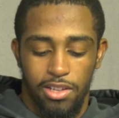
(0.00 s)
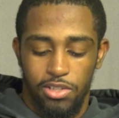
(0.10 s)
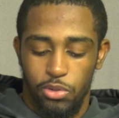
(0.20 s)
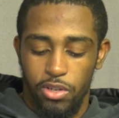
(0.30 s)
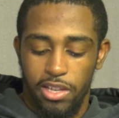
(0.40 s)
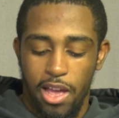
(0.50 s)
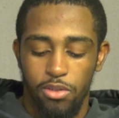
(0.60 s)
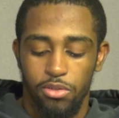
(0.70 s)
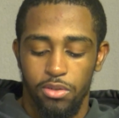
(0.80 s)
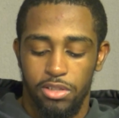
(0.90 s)
Student
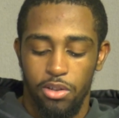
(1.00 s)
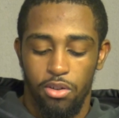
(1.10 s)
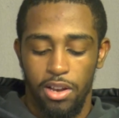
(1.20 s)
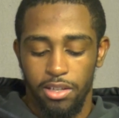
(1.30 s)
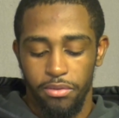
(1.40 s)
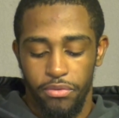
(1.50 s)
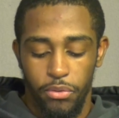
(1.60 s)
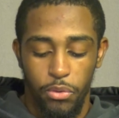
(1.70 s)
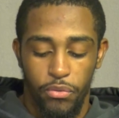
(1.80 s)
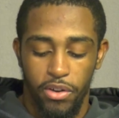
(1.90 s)
Council is still collecting
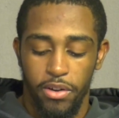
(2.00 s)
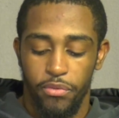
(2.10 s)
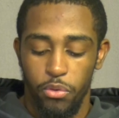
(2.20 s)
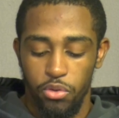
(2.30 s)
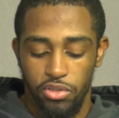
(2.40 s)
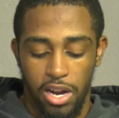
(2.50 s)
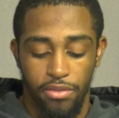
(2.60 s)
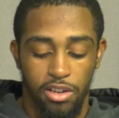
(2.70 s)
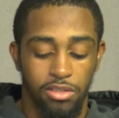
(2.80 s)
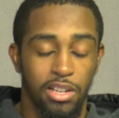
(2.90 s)
food for their food
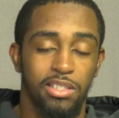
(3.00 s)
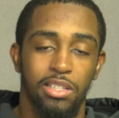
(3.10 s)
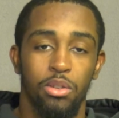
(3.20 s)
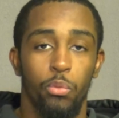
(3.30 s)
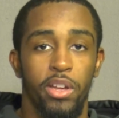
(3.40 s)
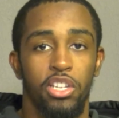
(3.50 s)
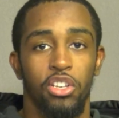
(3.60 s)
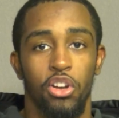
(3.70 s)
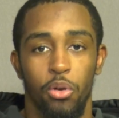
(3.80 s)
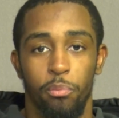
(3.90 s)
drive. There is less than a week
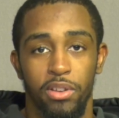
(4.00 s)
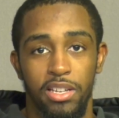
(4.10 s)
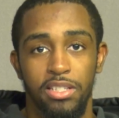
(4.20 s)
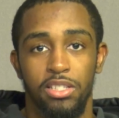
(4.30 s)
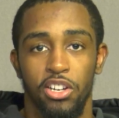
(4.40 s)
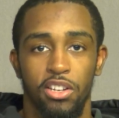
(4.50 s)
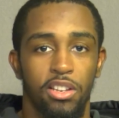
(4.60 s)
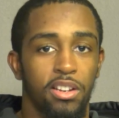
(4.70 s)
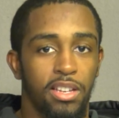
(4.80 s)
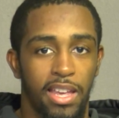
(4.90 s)
to go. Please turn
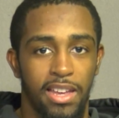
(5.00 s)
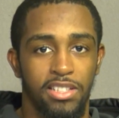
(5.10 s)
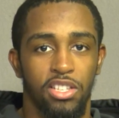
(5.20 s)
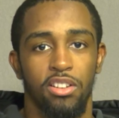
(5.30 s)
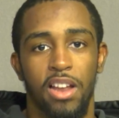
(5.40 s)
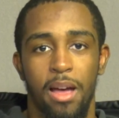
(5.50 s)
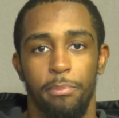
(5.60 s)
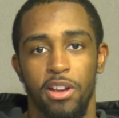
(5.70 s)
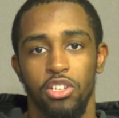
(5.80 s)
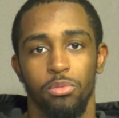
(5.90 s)
in your cans and your
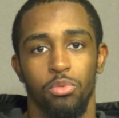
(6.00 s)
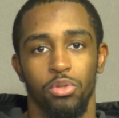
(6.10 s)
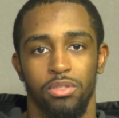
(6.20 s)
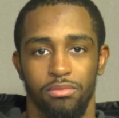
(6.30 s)
non-perishables.